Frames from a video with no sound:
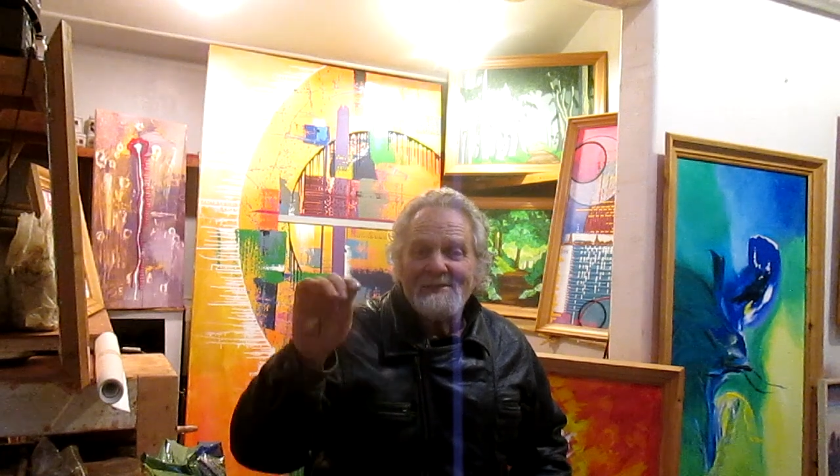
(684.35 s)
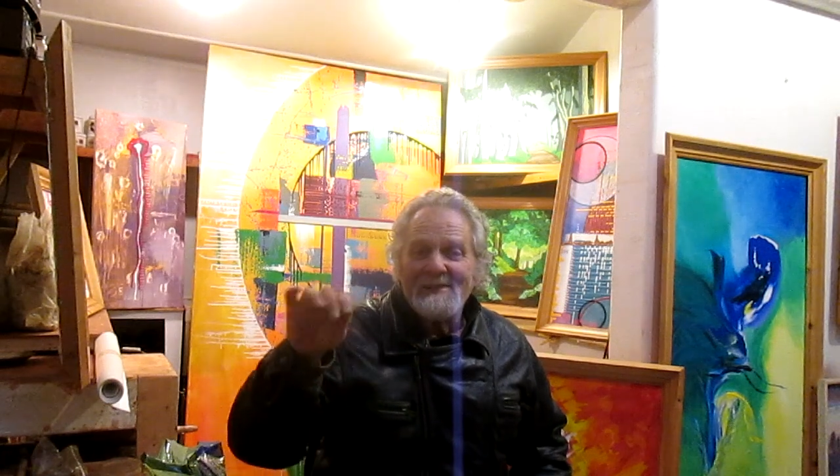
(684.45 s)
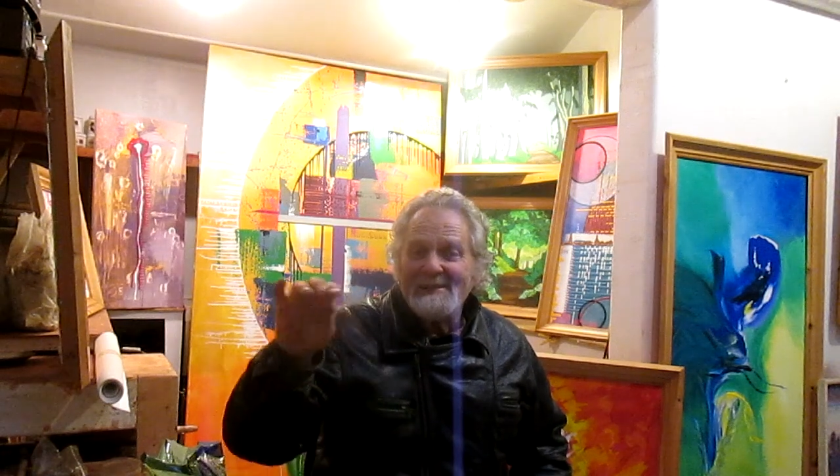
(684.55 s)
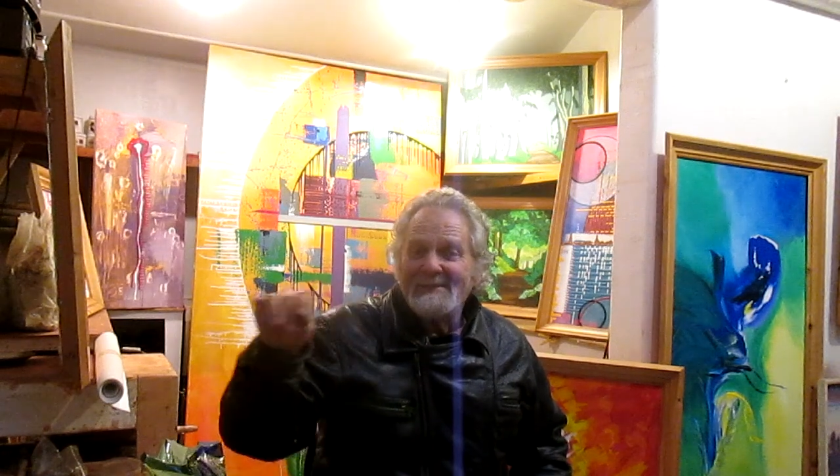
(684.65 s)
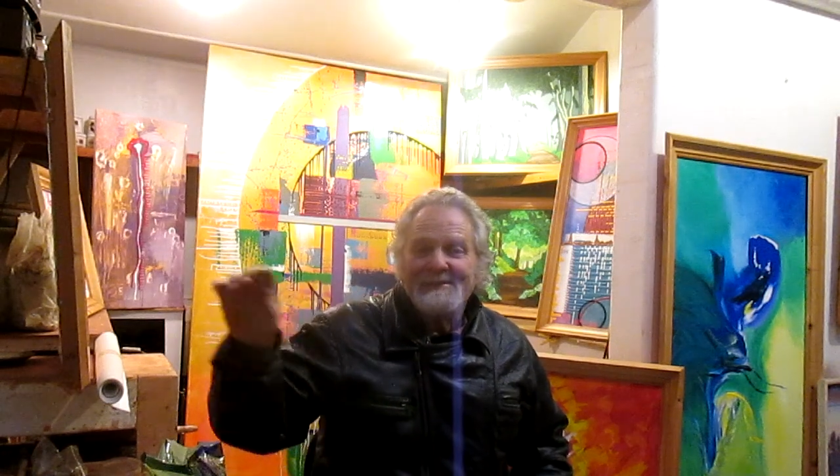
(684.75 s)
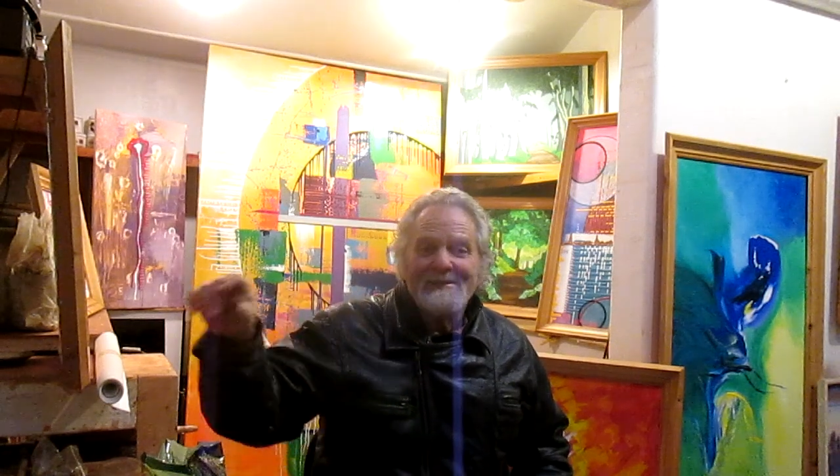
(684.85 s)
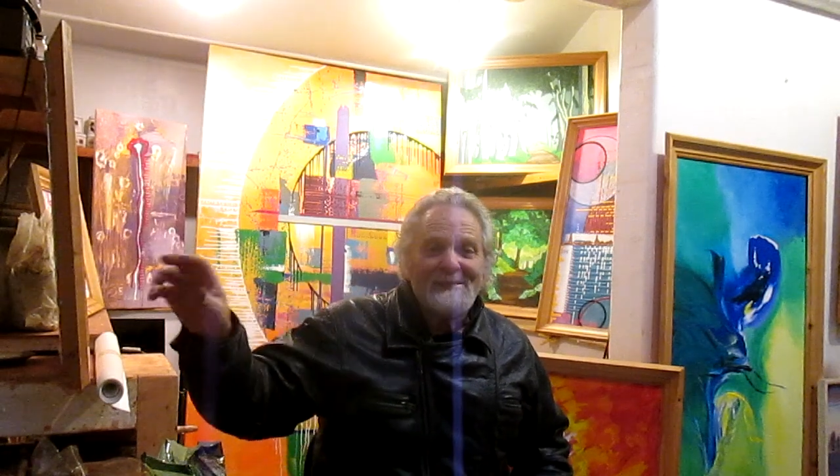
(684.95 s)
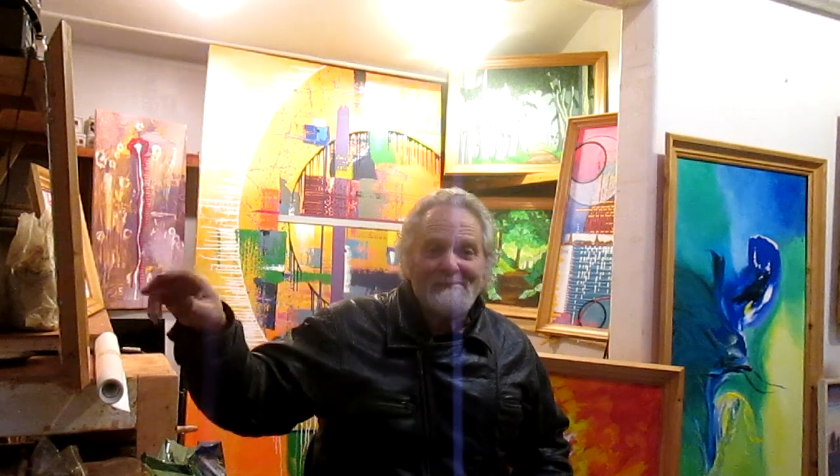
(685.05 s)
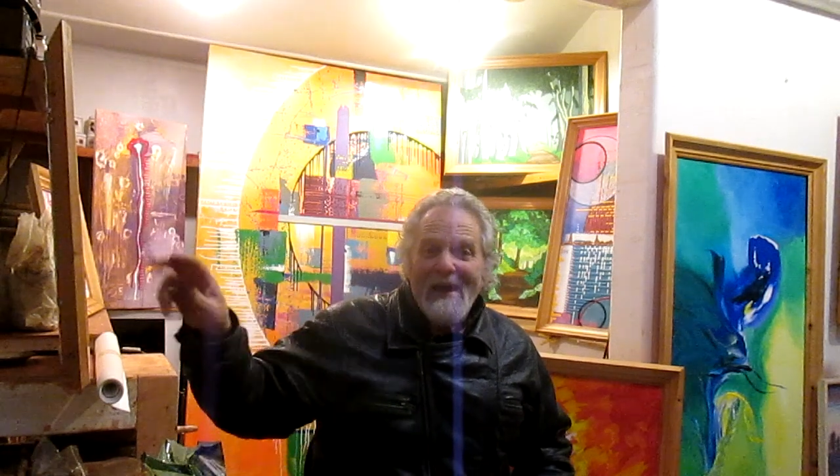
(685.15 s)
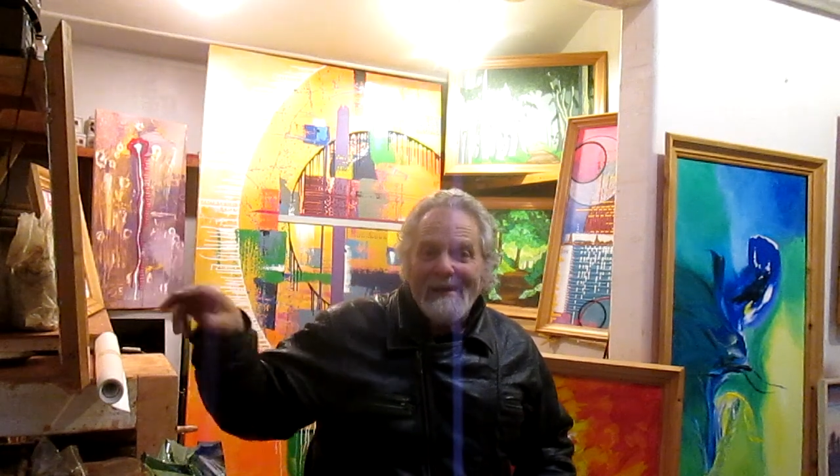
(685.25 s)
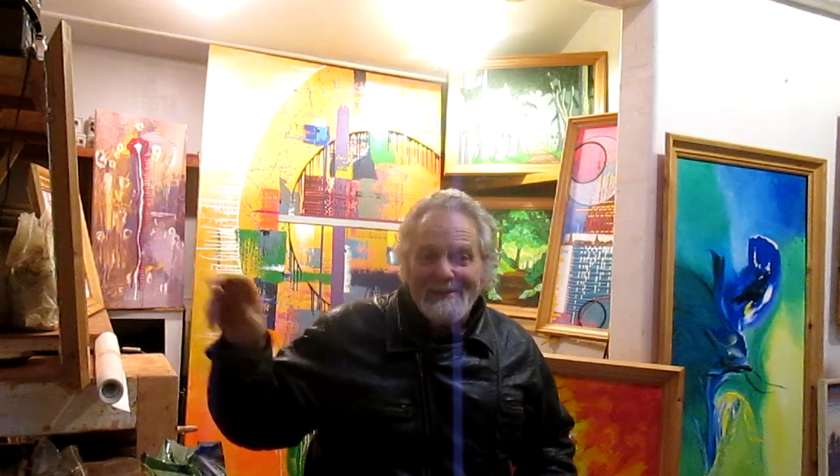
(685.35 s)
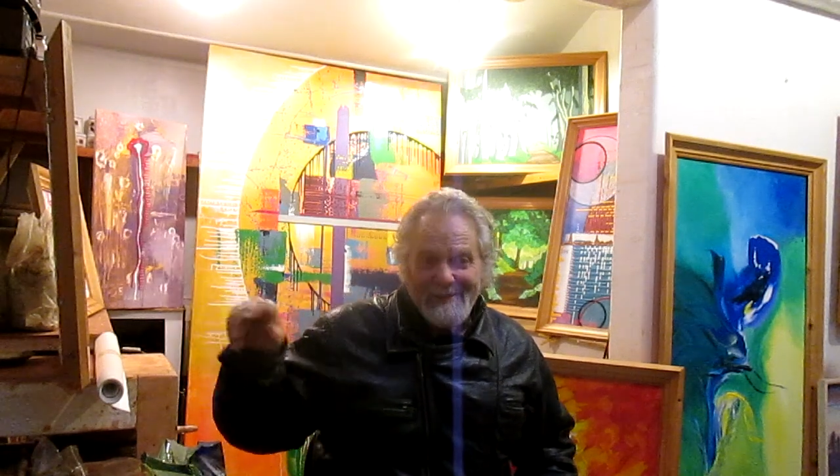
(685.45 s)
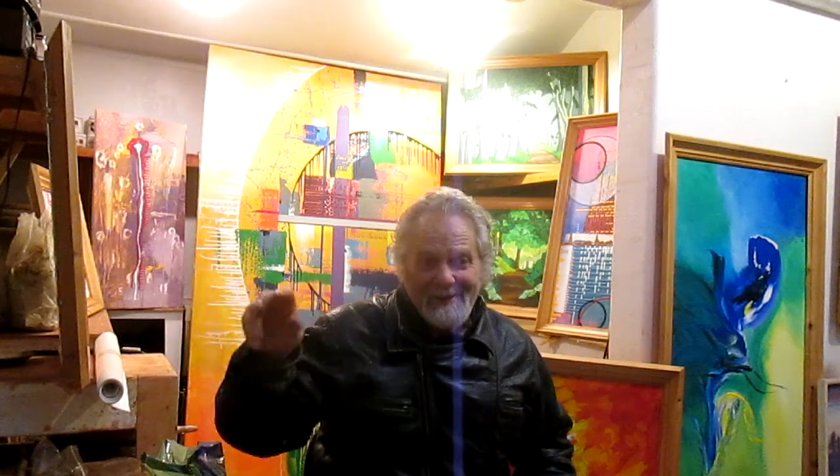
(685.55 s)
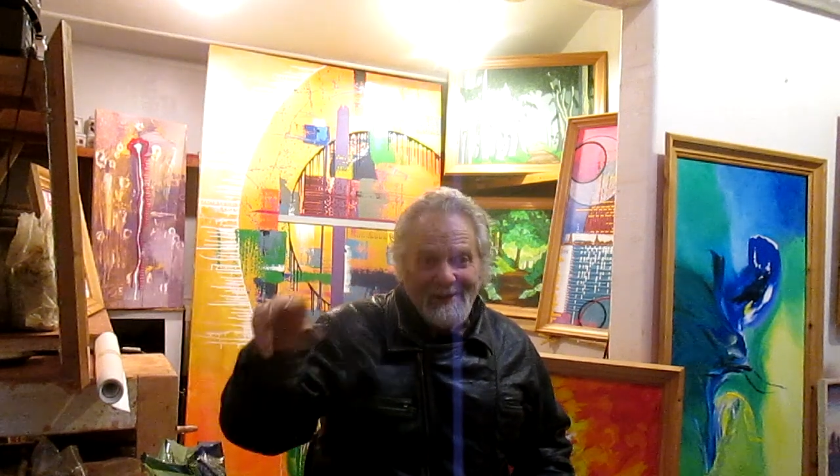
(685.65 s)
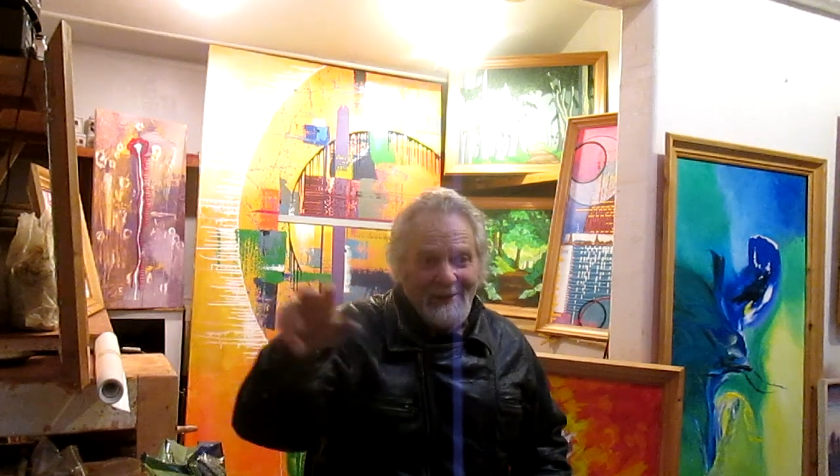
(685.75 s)
with these little
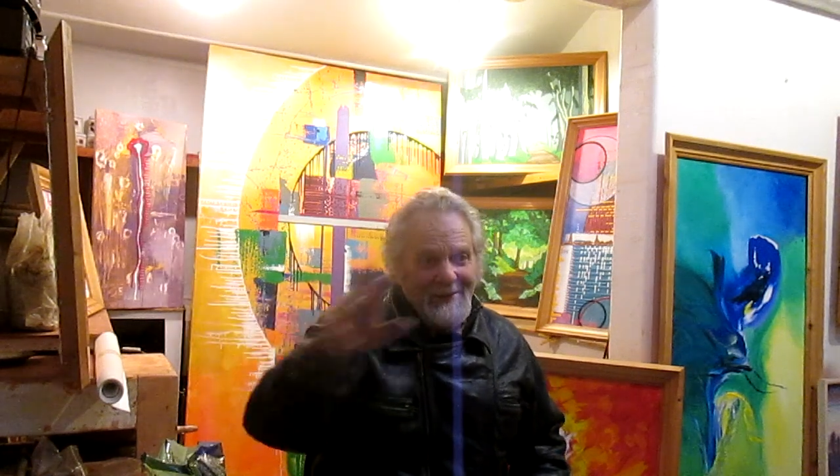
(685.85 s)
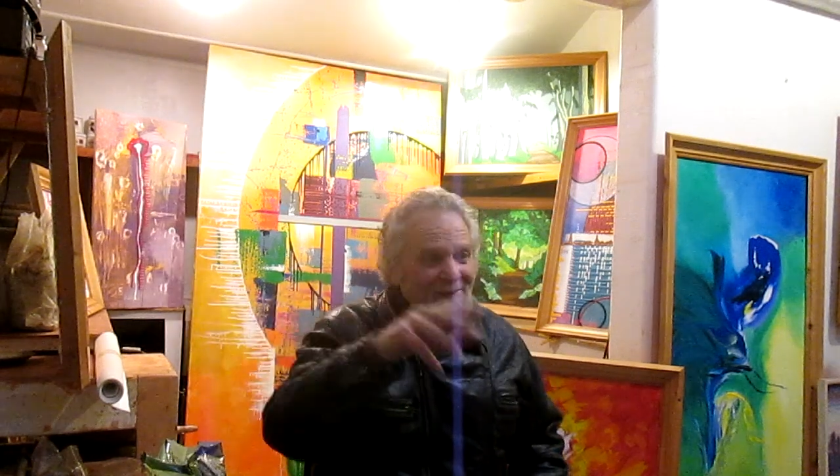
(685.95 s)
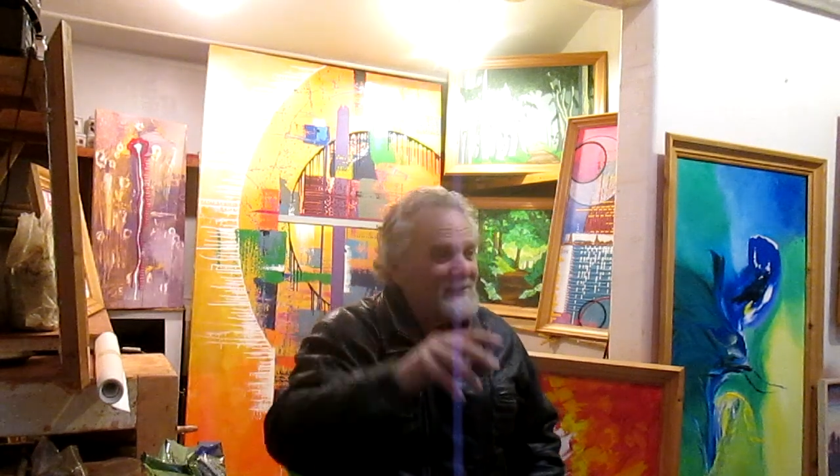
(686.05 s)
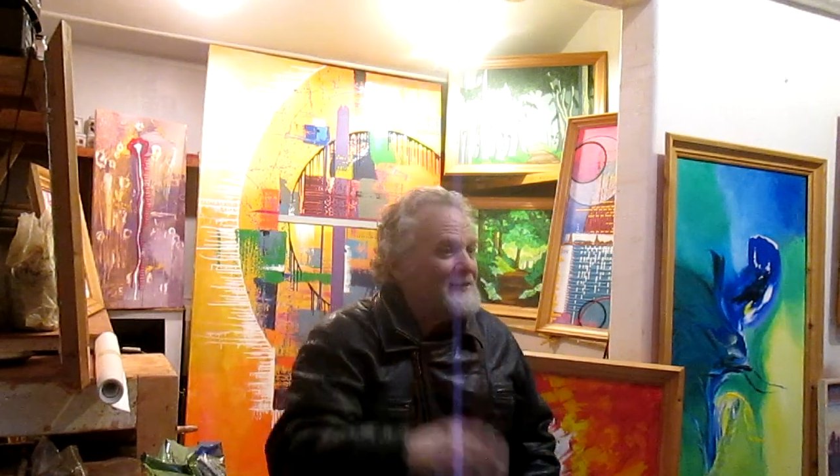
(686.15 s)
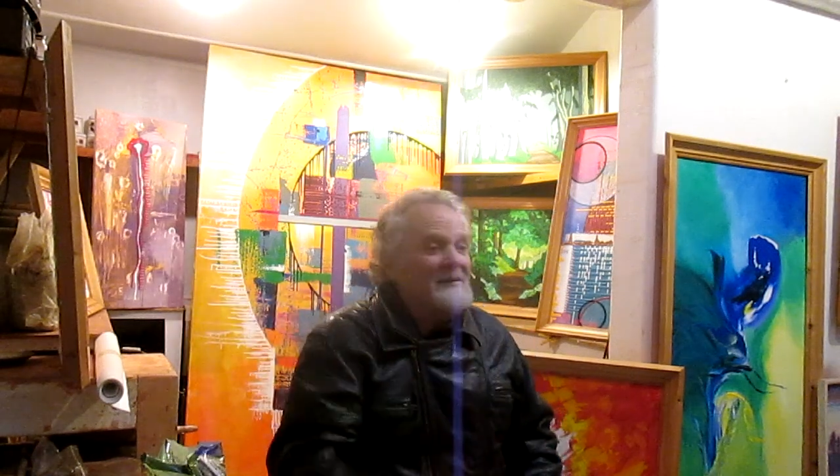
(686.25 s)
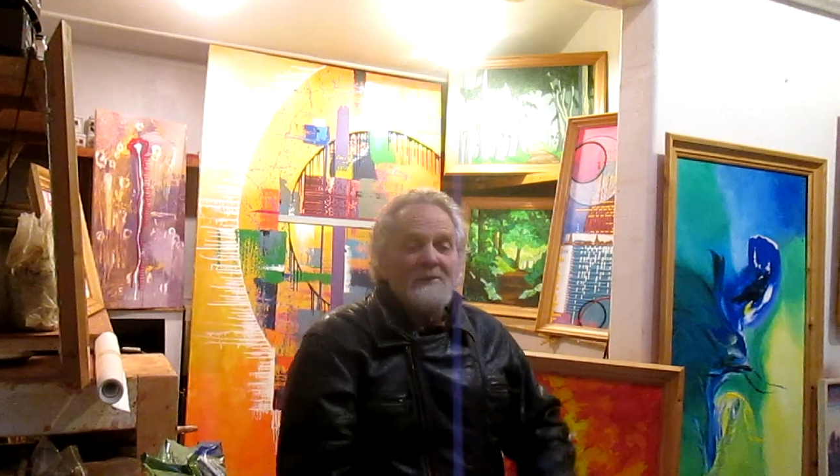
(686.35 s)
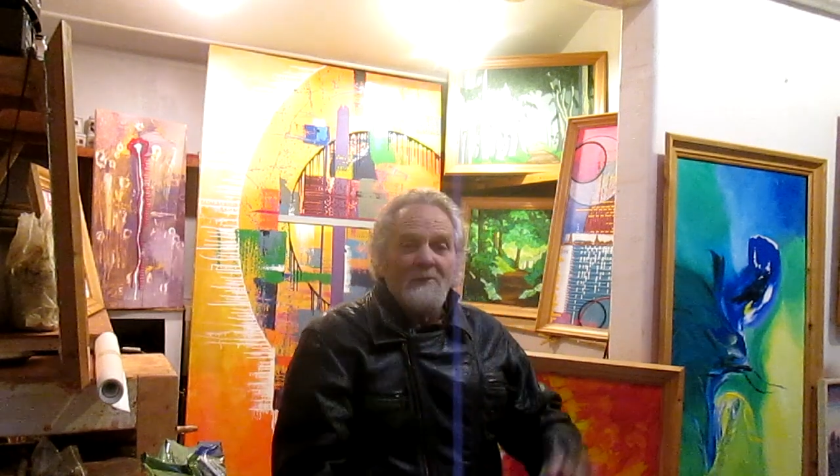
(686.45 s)
speckles all over it.